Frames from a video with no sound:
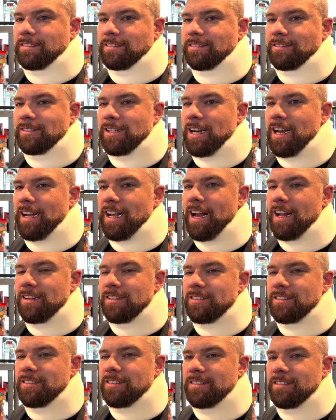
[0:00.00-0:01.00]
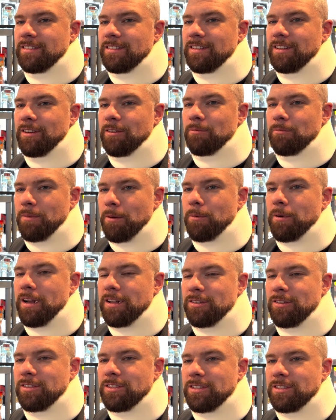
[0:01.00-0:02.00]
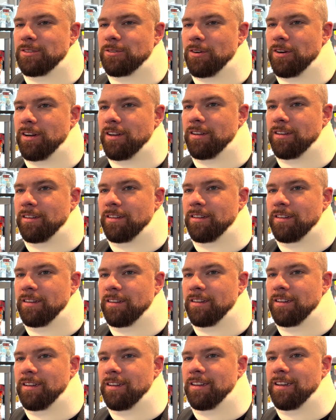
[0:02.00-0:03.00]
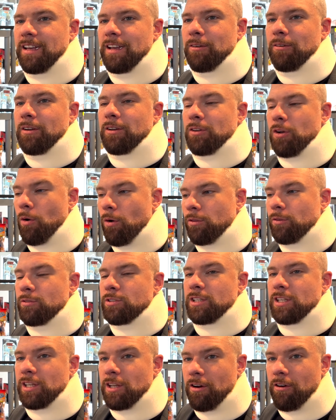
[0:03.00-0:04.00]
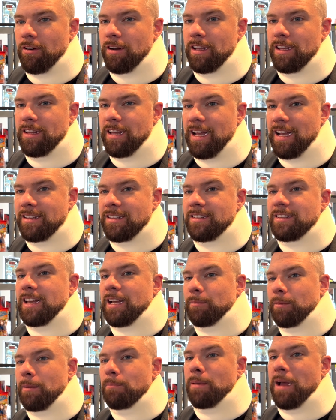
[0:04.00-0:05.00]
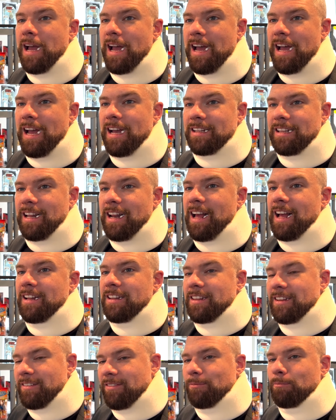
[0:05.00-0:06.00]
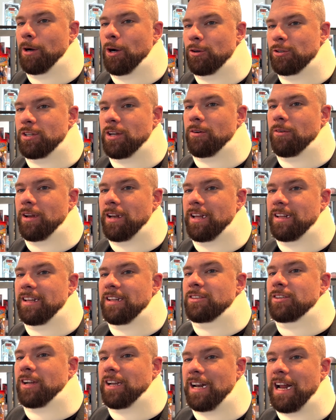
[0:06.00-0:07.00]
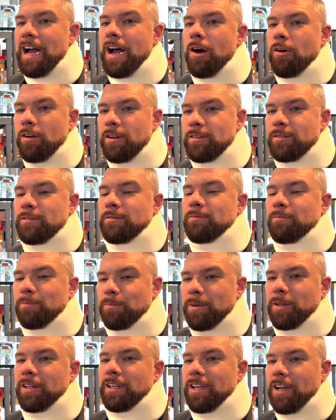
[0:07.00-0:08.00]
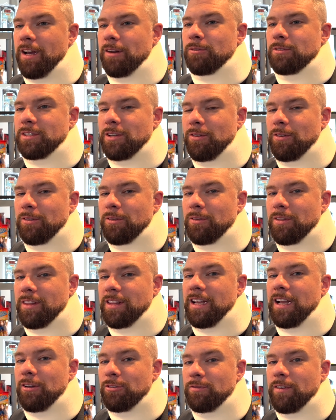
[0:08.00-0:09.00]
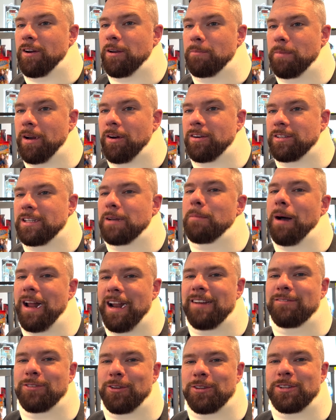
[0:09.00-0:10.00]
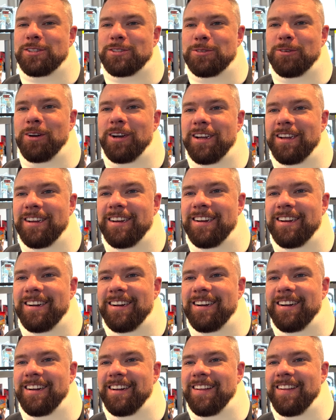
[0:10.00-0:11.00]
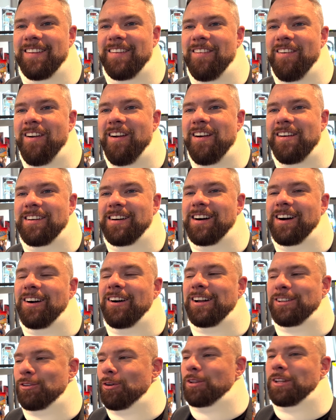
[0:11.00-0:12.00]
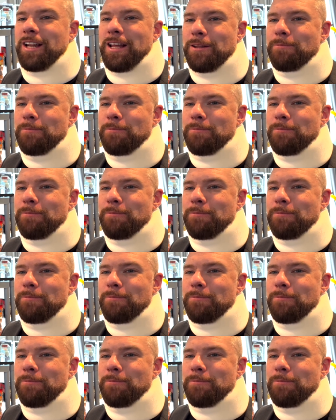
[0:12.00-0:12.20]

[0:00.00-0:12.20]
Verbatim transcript: when I got you know, remember I told you the story? No. They were going through security. They had to take my bag that had the mojo in it. They took it out. Billy Gunn was going through the thing. I was very embarrassed. Come on, I told this story. No, you not on the vlog. Uh, I told it on